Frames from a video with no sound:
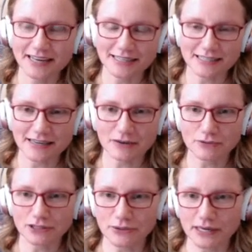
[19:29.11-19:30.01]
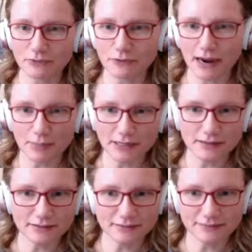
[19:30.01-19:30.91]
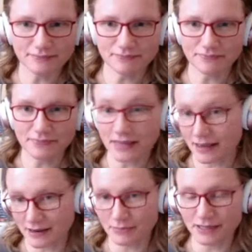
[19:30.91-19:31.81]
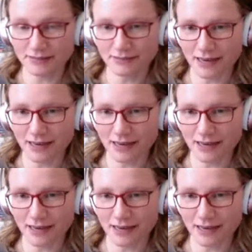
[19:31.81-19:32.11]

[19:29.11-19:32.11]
Instead, we're doing rabbit, animate.